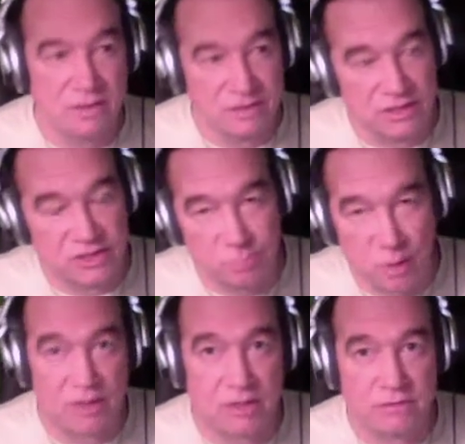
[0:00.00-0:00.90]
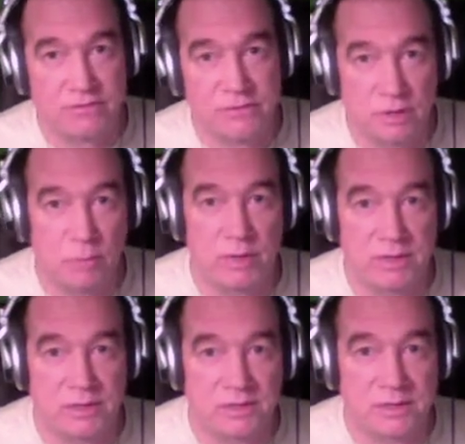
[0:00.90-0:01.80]
then they're smart enough to know
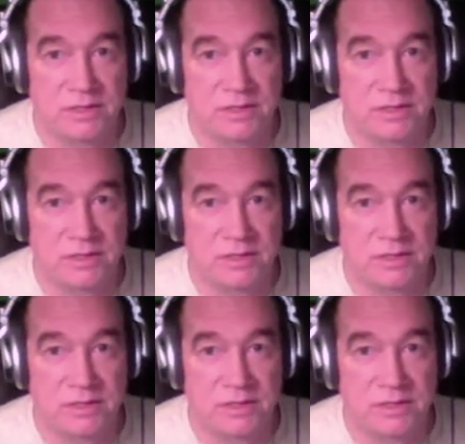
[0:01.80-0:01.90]
better.